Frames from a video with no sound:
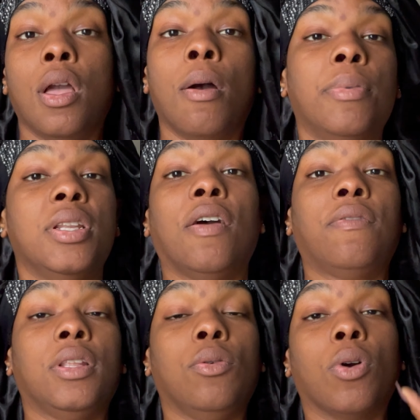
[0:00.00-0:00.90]
but
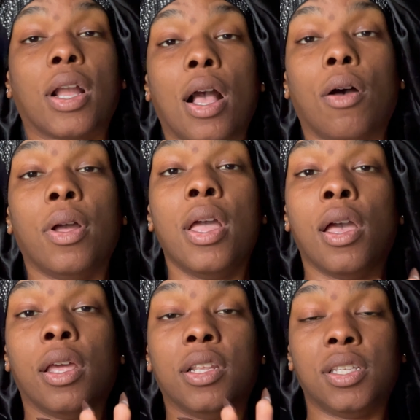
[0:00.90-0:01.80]
definitely work out
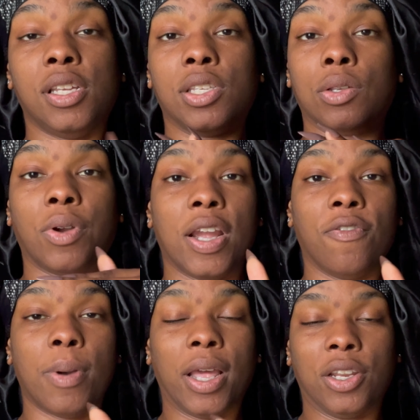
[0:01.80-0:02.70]
in the seasons where
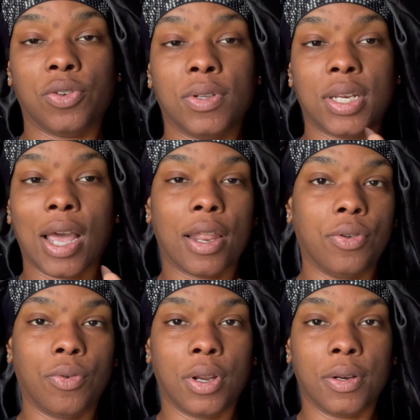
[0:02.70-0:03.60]
everybody's usually not
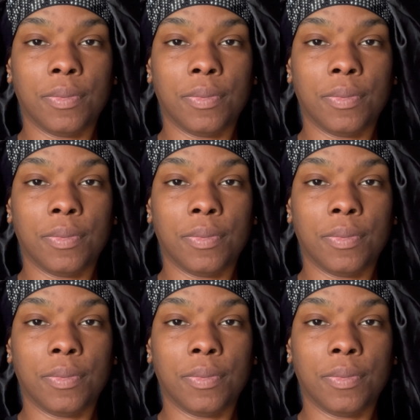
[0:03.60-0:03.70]
doing,